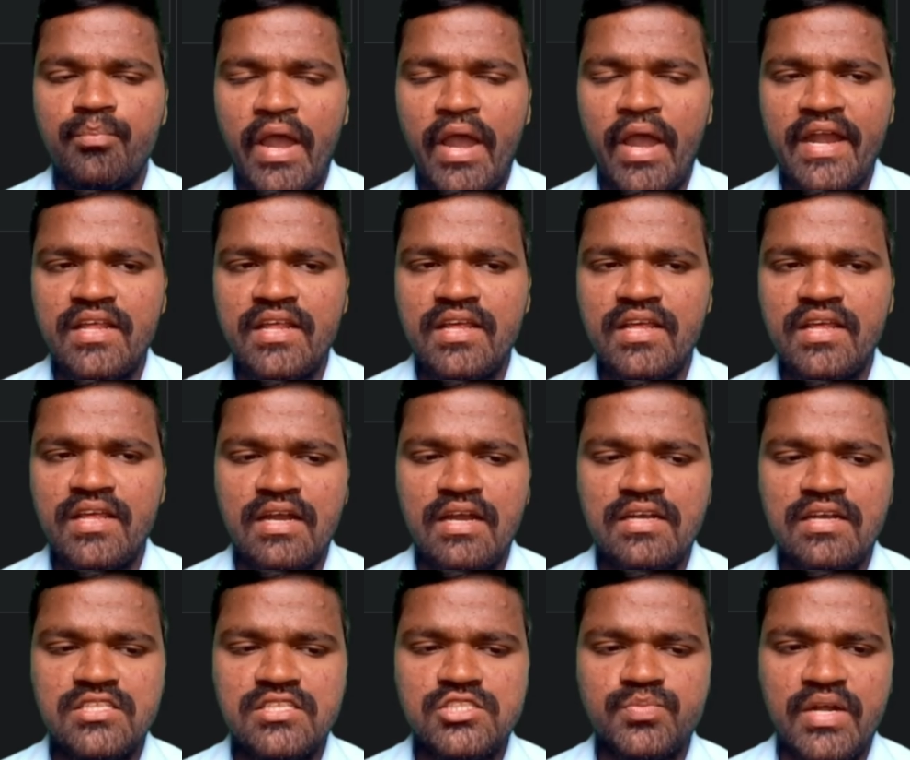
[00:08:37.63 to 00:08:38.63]
pattern
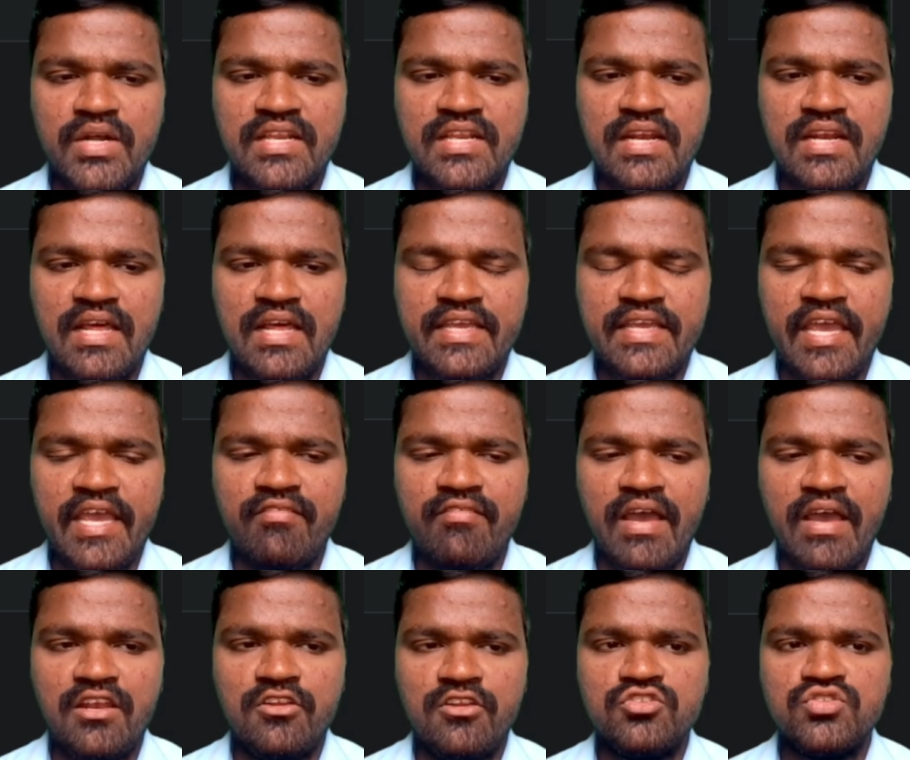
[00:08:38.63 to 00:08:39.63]
and this particular k
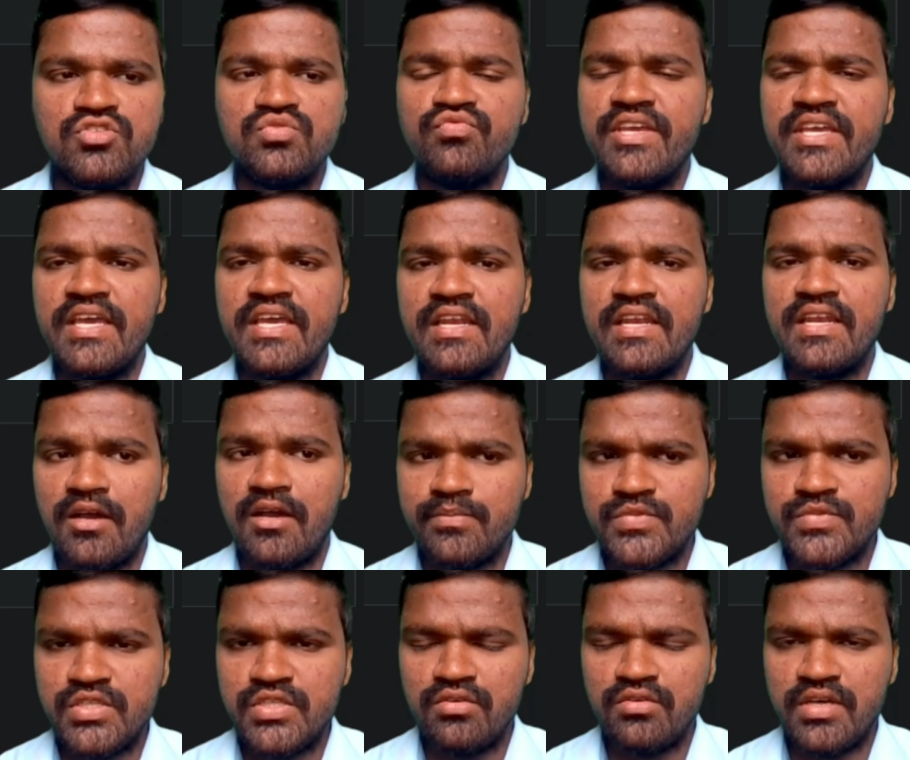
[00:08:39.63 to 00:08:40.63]
values, we can
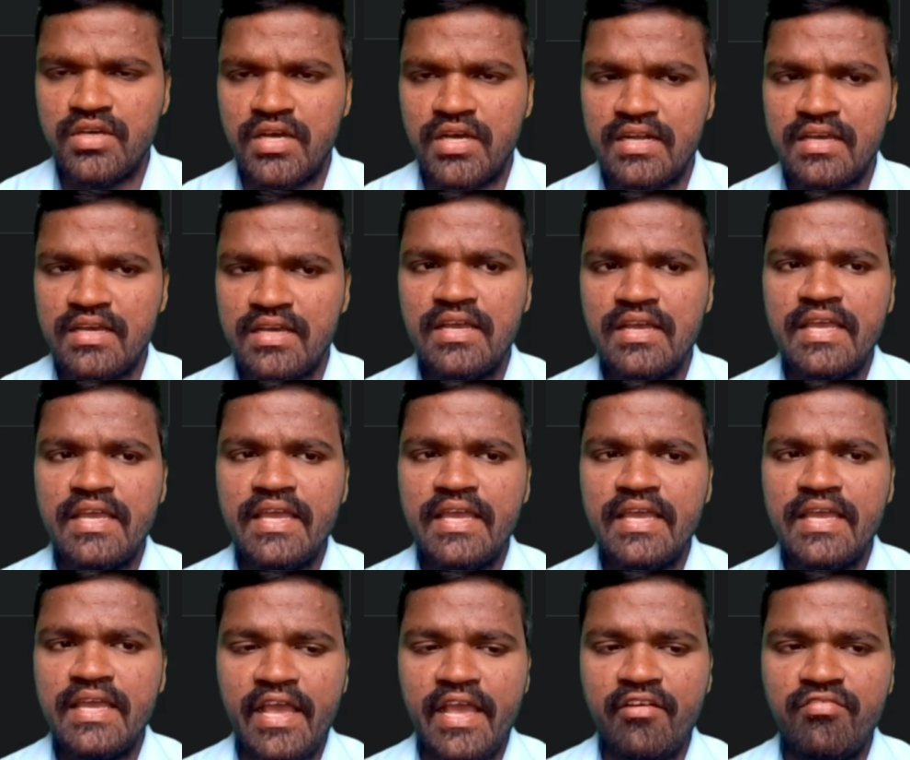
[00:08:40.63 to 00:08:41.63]
observe that
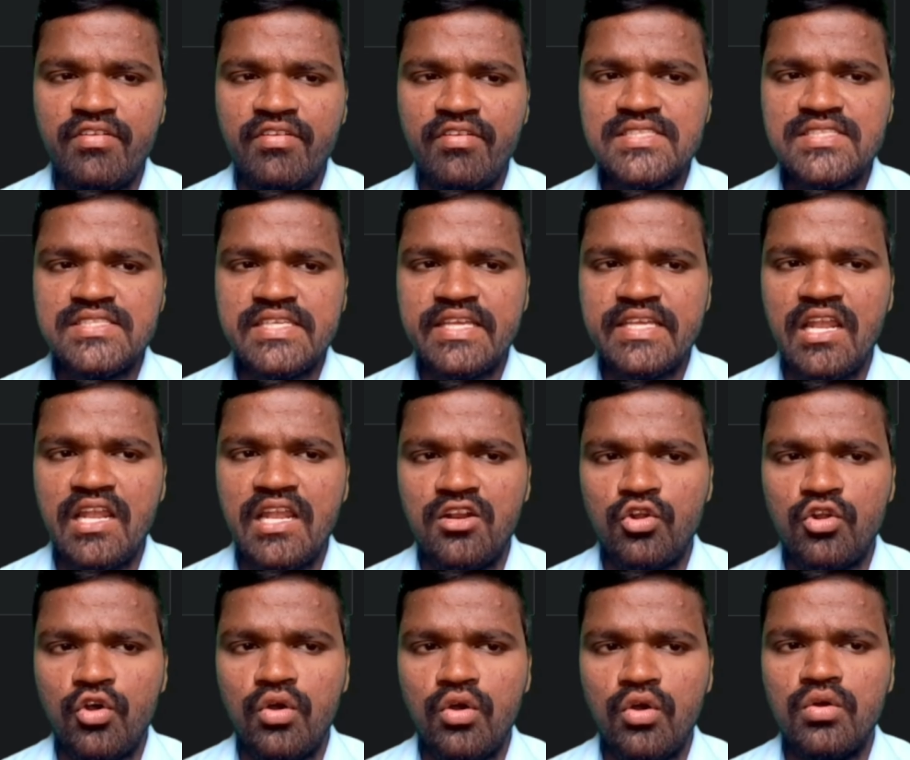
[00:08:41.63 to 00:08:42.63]
in every single
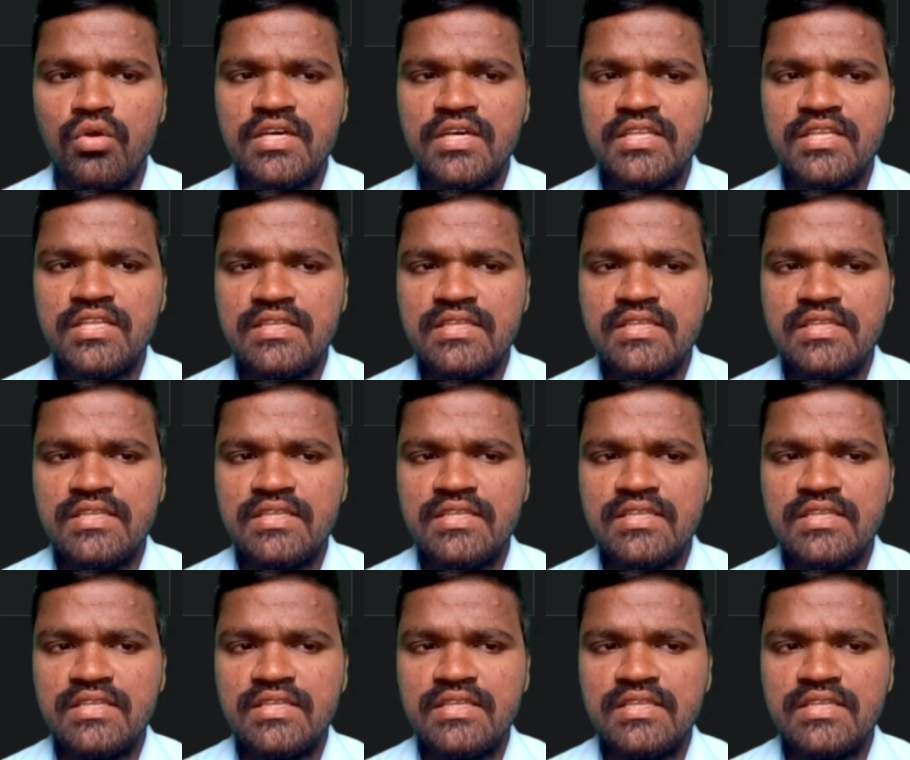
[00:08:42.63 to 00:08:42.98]
row,